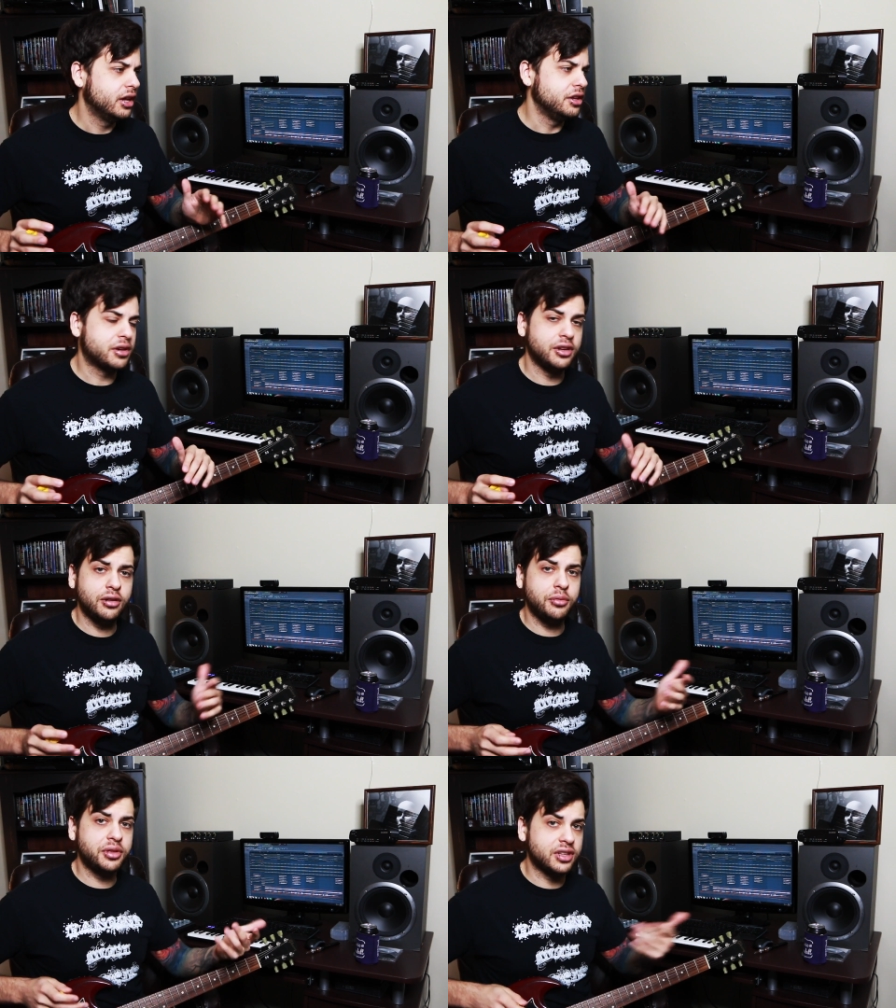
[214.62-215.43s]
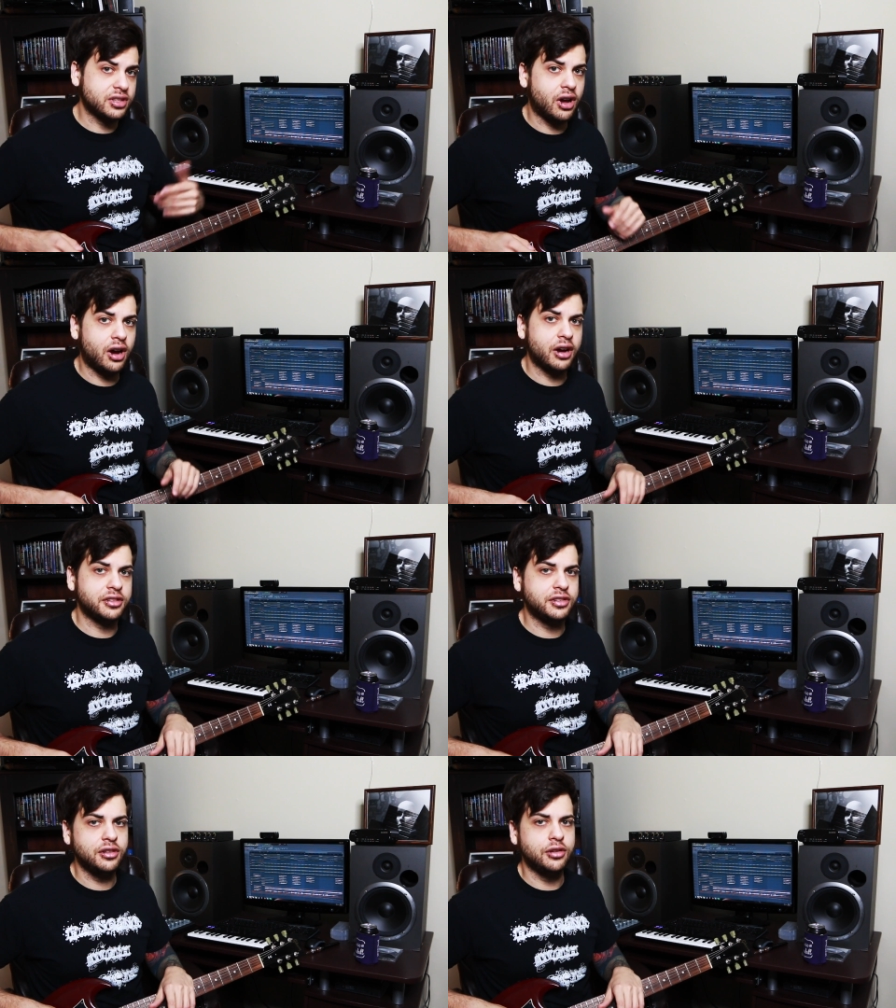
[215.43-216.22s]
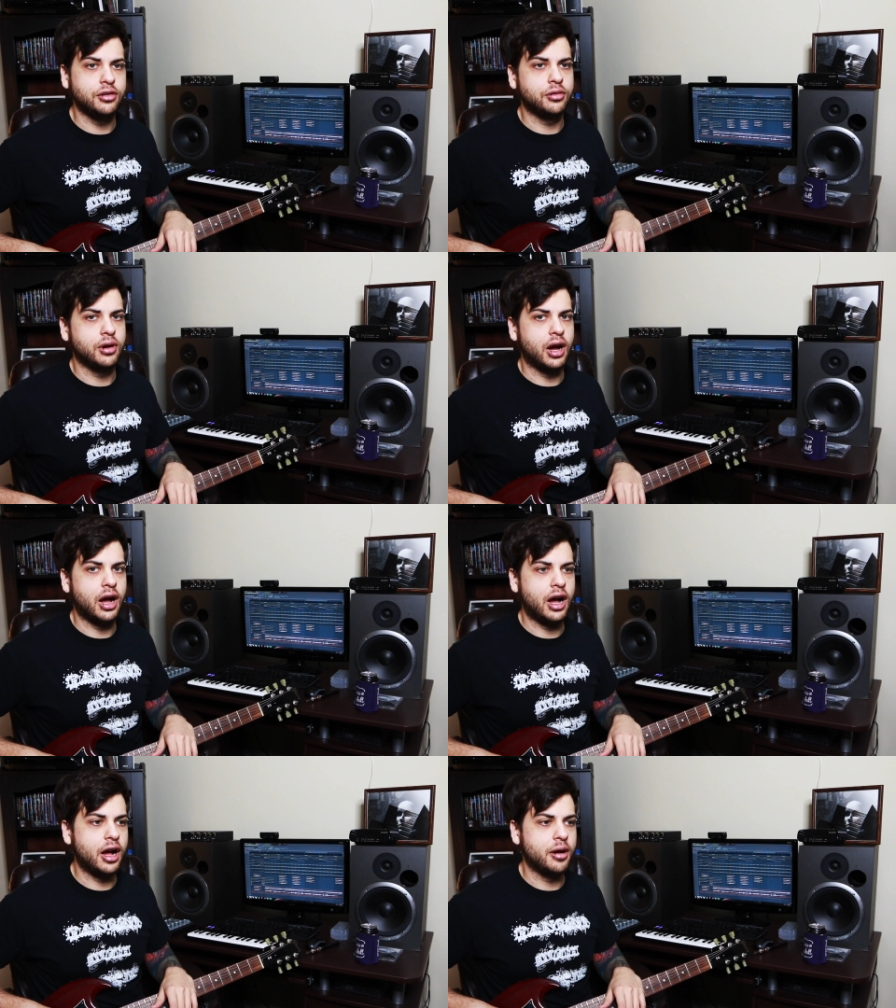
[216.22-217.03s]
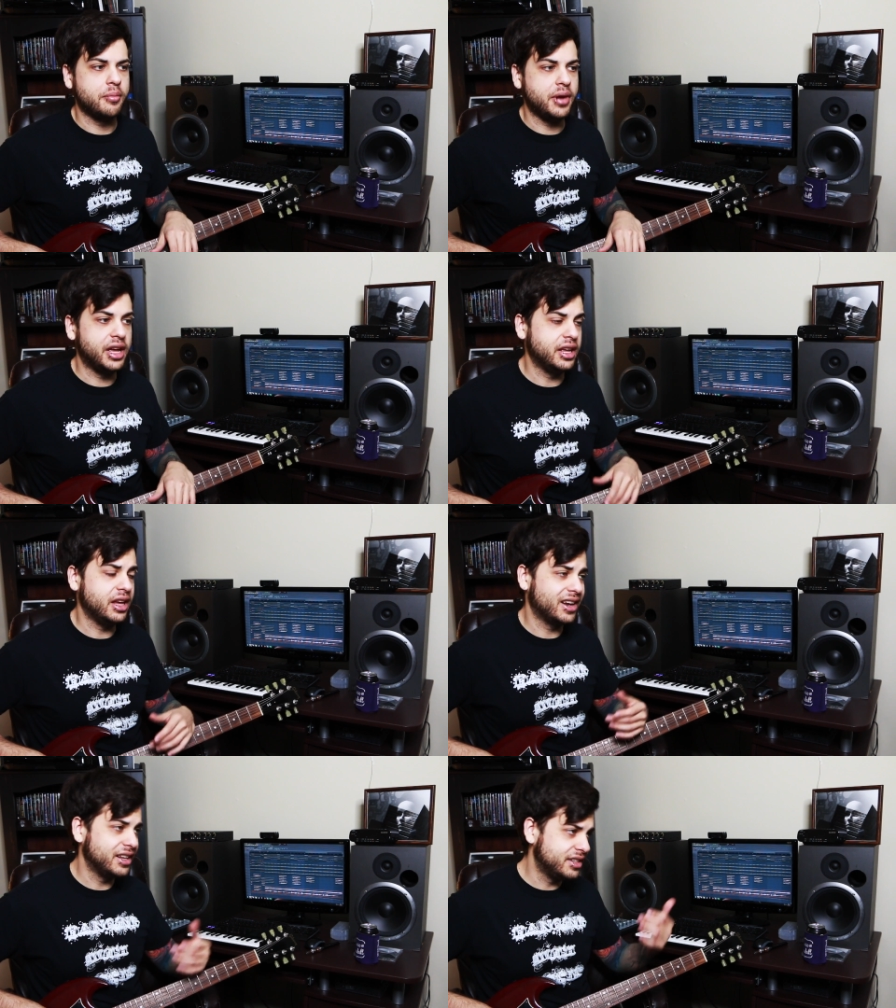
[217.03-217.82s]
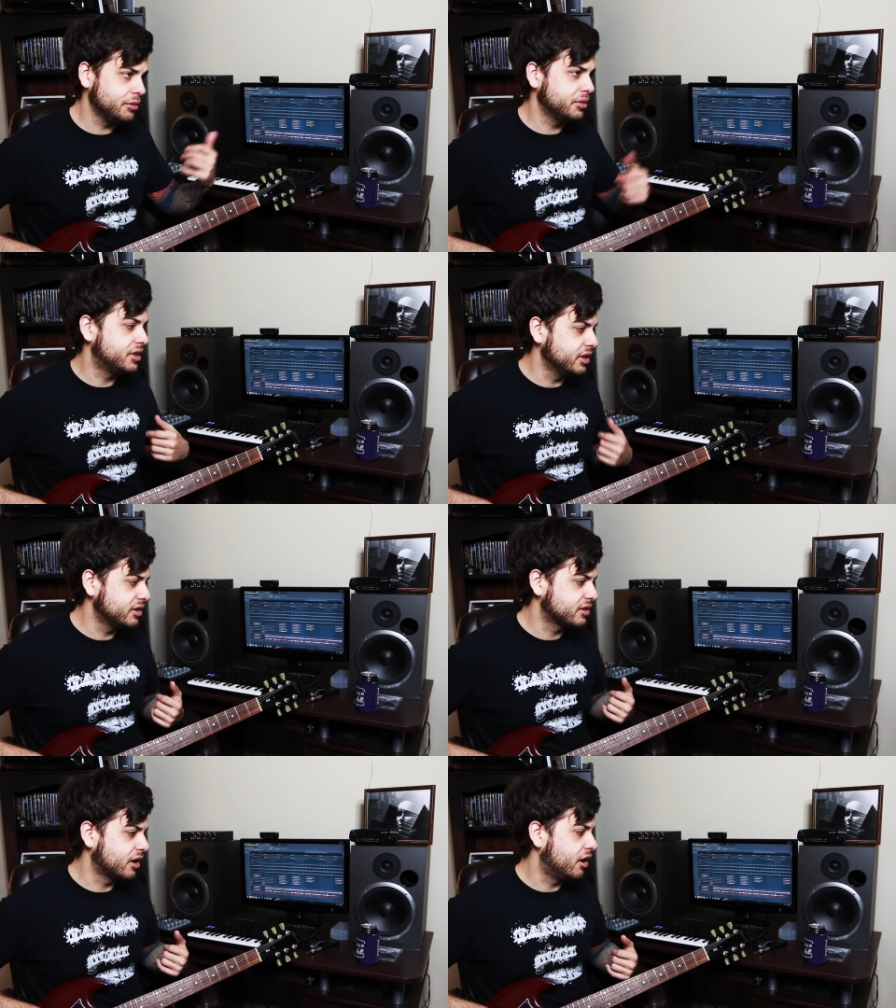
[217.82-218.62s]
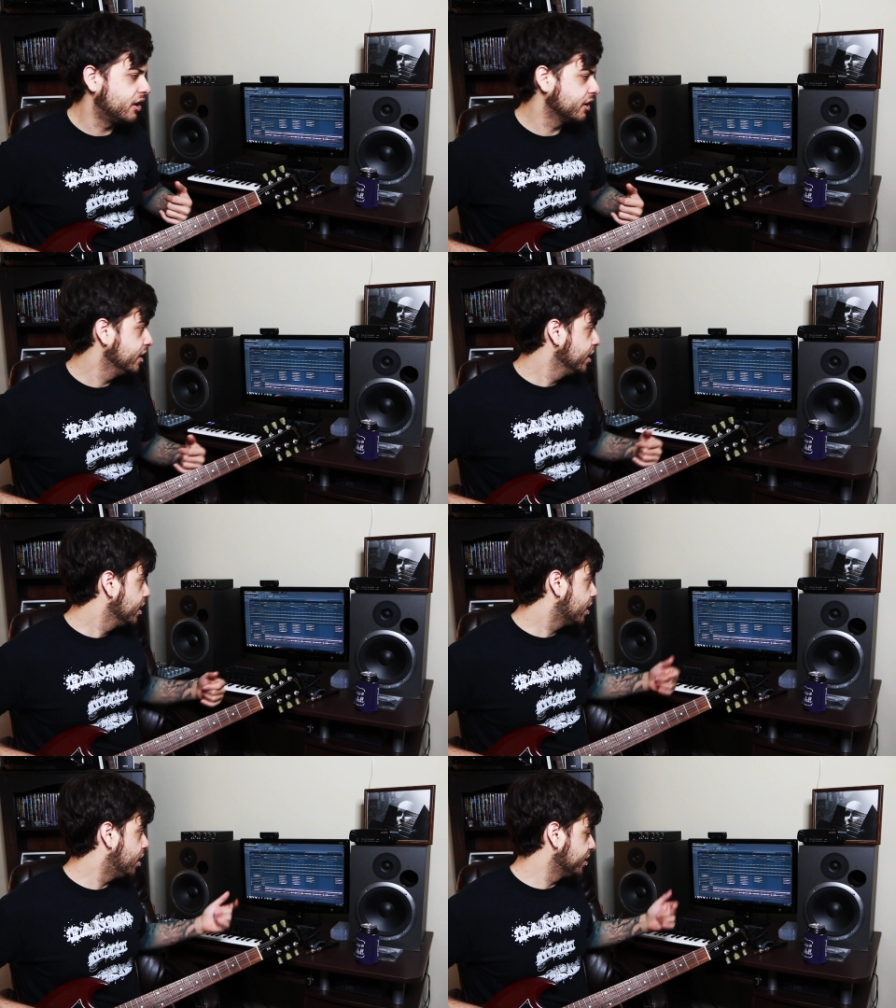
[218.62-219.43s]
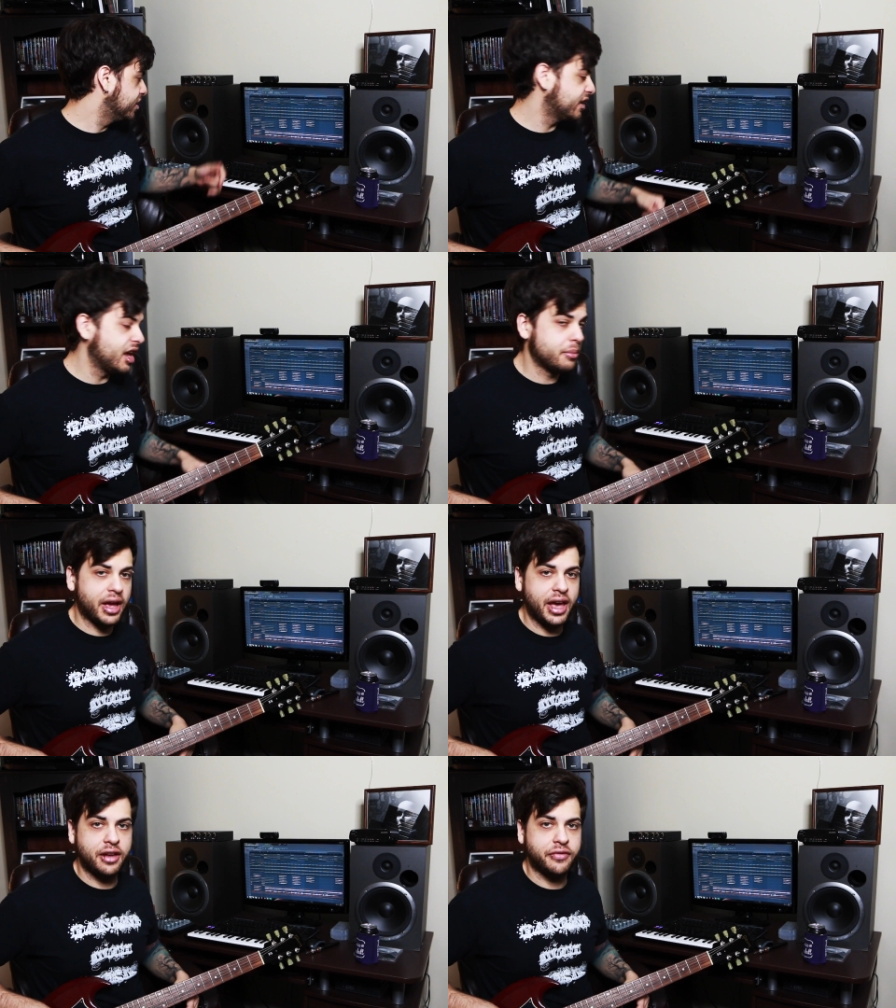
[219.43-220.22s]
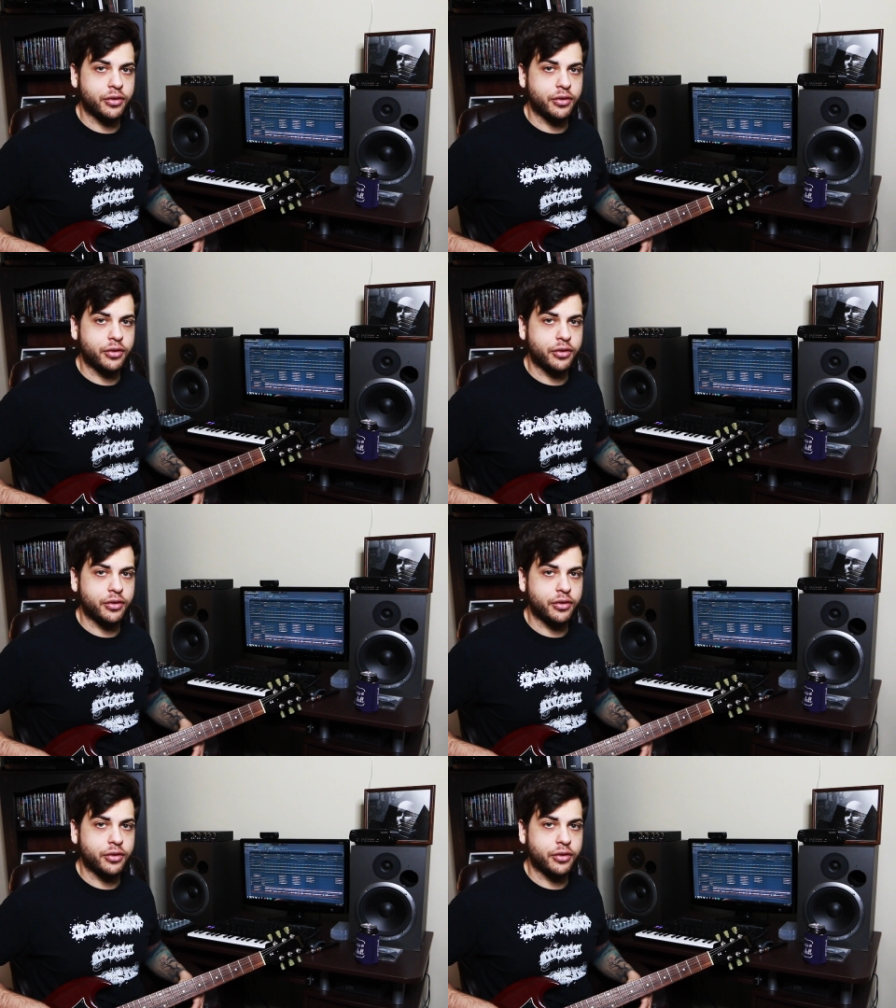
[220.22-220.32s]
You can do it with guitar too, and I did it with this song called Escape My Head.